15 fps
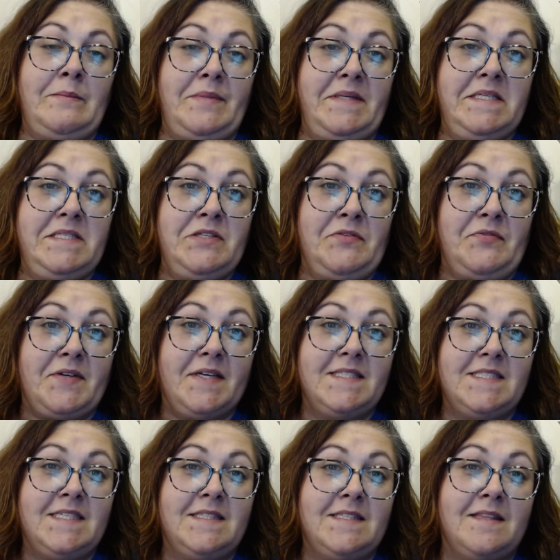Please don't forget
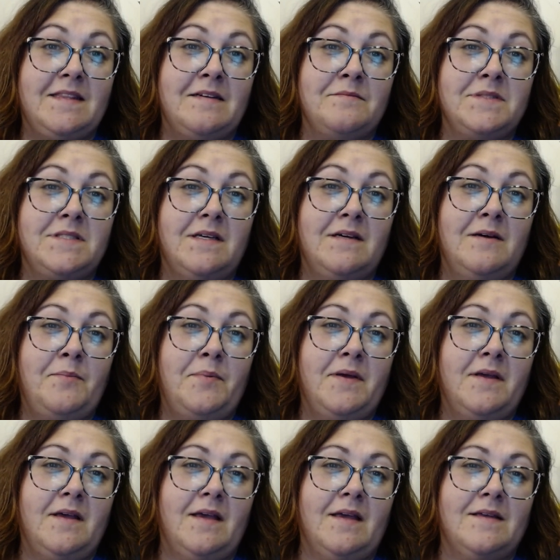to hit the thumbs up
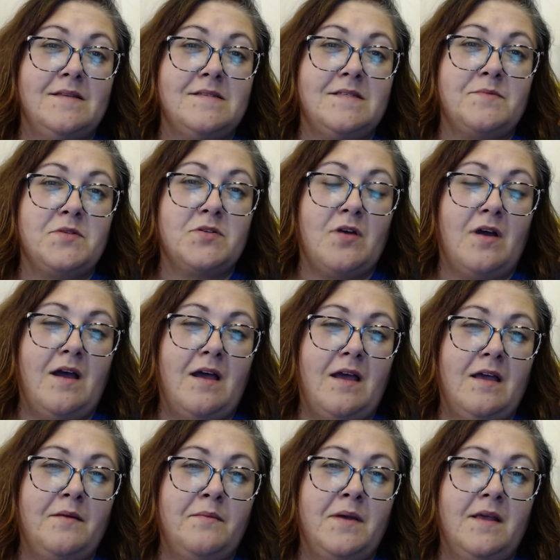and
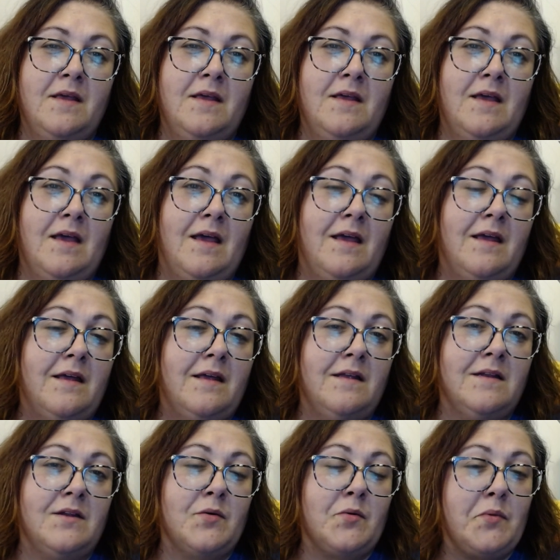subscribe
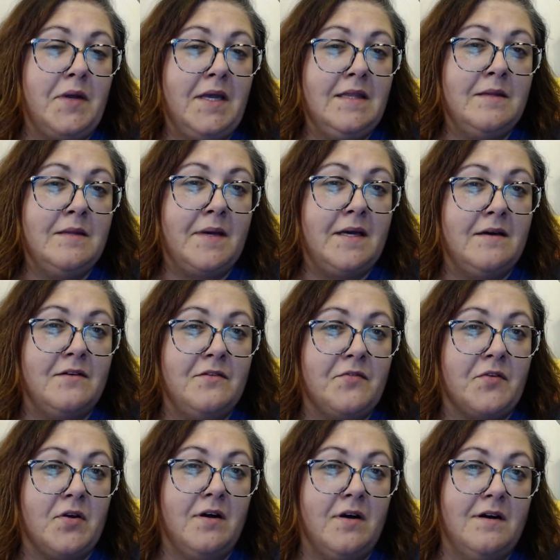and ring the bell
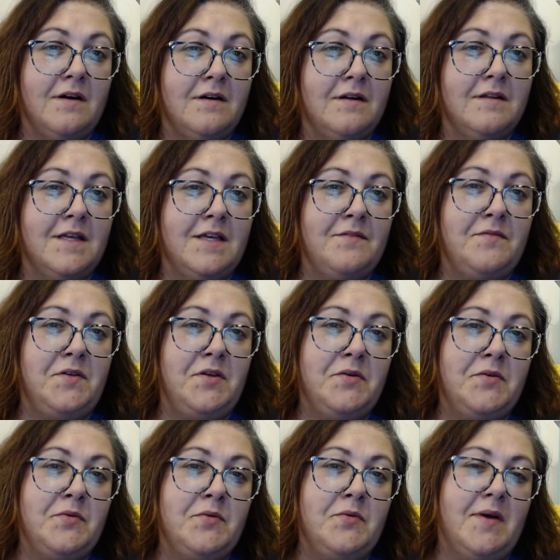for all if
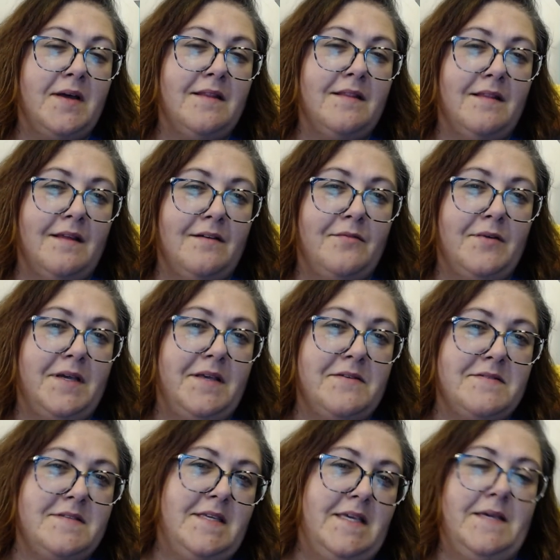you love what you
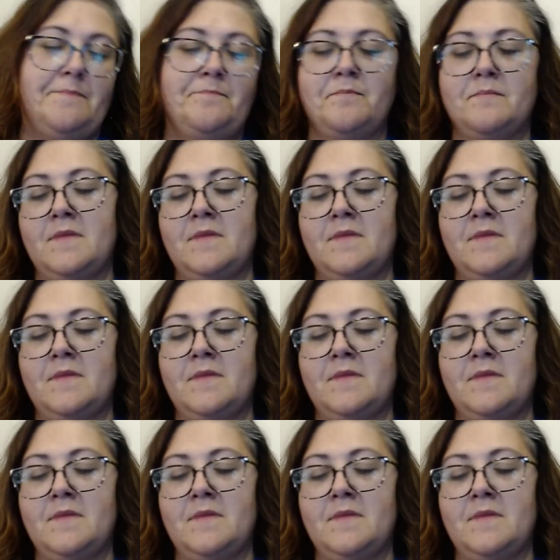see.